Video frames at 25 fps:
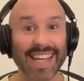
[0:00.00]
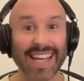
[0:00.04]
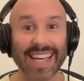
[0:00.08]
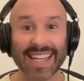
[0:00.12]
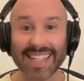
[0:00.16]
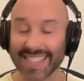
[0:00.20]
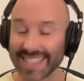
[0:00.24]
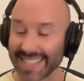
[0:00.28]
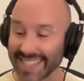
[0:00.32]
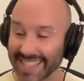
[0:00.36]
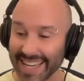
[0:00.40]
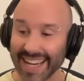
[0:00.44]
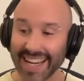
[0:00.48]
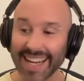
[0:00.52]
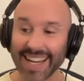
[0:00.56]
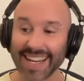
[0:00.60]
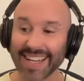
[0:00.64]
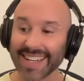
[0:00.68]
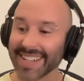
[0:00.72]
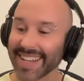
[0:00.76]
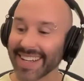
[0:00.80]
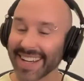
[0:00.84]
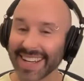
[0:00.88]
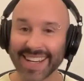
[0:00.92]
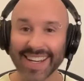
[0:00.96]

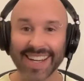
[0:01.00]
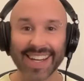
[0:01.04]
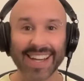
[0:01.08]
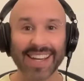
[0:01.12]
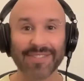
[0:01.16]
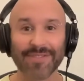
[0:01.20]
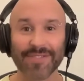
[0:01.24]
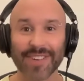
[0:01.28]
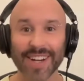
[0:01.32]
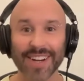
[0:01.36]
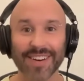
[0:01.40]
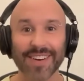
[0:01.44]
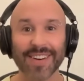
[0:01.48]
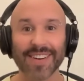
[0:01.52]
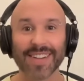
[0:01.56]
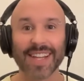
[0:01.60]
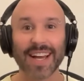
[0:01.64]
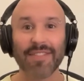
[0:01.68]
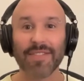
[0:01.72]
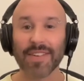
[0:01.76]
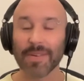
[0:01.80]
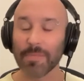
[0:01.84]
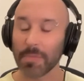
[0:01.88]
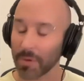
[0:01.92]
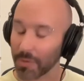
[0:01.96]
Stained, I can get Finger
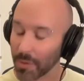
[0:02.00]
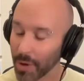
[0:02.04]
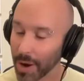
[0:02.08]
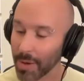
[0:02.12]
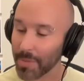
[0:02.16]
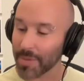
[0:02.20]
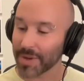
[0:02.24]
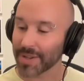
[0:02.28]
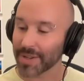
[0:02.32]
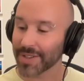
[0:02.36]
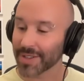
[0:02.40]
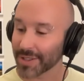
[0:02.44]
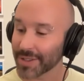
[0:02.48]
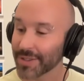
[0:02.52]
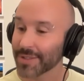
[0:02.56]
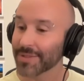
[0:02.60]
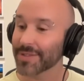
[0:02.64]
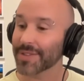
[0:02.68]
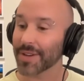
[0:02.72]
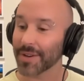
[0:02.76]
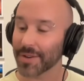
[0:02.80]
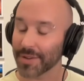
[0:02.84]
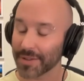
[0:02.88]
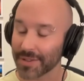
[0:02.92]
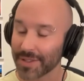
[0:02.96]
11, but Robin
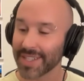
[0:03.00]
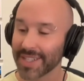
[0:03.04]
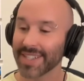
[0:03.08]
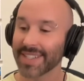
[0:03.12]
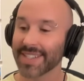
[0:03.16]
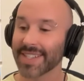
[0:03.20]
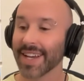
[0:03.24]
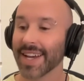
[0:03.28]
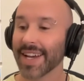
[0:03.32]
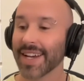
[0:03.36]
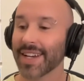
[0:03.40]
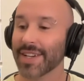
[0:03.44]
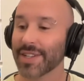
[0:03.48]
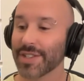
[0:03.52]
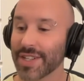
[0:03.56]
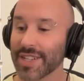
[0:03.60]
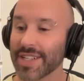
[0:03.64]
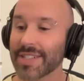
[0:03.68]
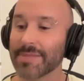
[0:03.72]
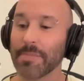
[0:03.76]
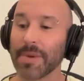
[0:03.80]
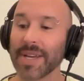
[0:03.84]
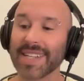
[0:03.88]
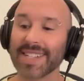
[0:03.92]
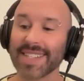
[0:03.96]
DeLunto,
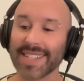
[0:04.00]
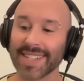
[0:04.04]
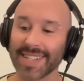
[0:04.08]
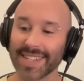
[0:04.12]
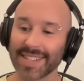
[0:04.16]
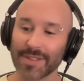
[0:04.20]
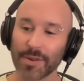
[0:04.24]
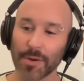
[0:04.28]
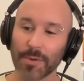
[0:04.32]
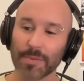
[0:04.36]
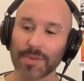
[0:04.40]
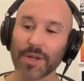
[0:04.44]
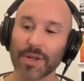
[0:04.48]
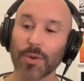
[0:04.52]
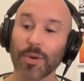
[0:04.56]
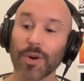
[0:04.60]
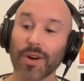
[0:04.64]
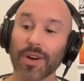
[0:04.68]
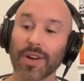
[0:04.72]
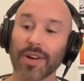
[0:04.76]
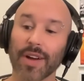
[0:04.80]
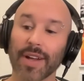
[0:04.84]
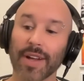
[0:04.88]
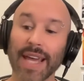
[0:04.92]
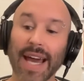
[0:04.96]
she's busy, so I'm still
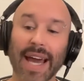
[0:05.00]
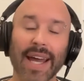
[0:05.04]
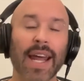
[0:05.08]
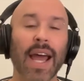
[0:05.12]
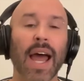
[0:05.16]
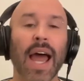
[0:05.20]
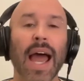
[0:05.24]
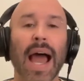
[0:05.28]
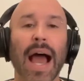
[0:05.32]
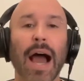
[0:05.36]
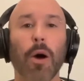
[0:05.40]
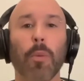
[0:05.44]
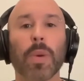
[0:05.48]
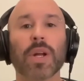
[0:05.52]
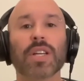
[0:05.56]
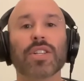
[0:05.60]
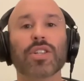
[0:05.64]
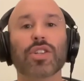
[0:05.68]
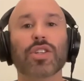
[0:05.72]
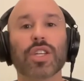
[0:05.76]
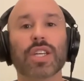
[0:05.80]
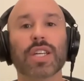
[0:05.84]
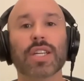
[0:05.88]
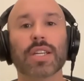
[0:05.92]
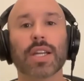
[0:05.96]
working on that. How much
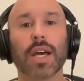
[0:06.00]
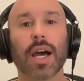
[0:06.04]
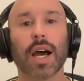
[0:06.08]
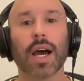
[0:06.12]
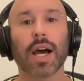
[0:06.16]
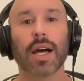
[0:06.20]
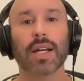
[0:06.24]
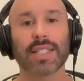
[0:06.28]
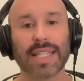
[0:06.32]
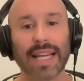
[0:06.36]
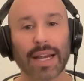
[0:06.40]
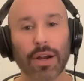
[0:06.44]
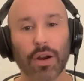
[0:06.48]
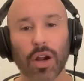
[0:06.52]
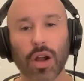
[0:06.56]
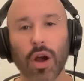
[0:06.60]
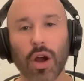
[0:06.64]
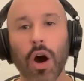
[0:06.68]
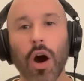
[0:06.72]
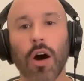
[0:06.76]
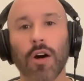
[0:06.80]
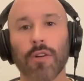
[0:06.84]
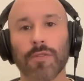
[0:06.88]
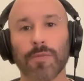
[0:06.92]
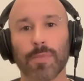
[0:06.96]
did Derek
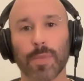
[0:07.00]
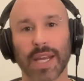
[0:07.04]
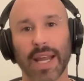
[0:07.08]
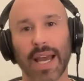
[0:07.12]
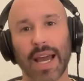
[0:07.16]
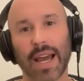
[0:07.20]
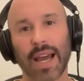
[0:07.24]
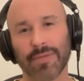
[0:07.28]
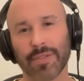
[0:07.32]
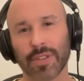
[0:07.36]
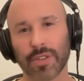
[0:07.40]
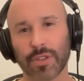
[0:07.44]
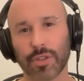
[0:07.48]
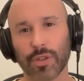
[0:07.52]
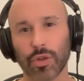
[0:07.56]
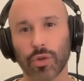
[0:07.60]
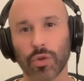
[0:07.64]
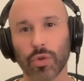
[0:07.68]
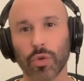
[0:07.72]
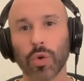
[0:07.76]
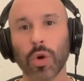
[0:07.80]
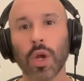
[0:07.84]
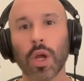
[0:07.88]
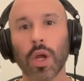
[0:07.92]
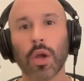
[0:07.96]
Hoffman have to
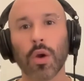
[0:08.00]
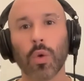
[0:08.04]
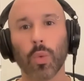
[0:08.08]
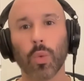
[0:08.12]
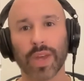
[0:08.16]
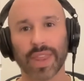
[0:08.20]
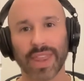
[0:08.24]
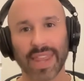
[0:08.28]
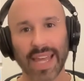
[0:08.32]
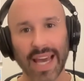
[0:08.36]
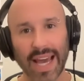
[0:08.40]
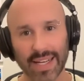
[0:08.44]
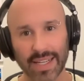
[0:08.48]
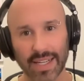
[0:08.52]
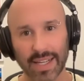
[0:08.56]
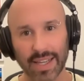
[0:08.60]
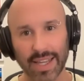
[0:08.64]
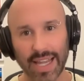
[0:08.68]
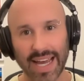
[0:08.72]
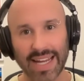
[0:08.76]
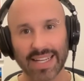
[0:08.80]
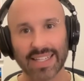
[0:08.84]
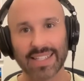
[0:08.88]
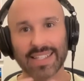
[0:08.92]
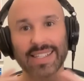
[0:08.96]
do with that
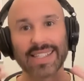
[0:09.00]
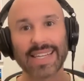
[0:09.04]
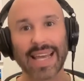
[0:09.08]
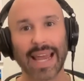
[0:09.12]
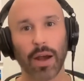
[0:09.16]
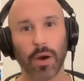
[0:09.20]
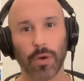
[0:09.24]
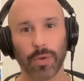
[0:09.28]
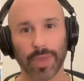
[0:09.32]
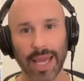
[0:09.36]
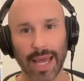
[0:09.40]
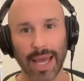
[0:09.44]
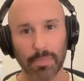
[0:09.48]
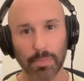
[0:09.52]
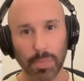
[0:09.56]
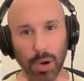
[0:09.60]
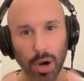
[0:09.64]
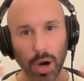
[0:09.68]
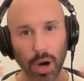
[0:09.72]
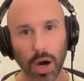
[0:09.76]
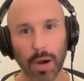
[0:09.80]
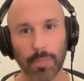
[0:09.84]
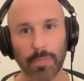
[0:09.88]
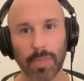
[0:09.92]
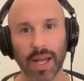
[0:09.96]
sound, that
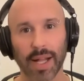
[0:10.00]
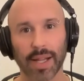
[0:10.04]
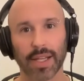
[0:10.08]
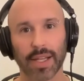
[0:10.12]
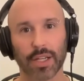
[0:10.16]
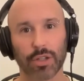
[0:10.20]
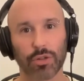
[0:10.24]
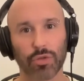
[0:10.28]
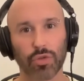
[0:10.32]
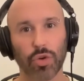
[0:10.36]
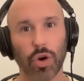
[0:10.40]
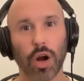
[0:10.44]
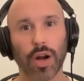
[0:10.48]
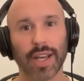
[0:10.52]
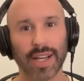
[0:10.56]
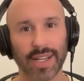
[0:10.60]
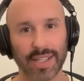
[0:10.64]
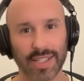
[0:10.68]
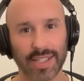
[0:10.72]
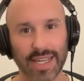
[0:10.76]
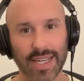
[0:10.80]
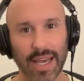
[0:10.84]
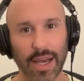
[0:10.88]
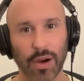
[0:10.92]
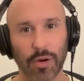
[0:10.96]
pop electronic
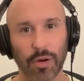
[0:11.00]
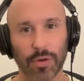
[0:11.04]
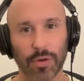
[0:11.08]
sound?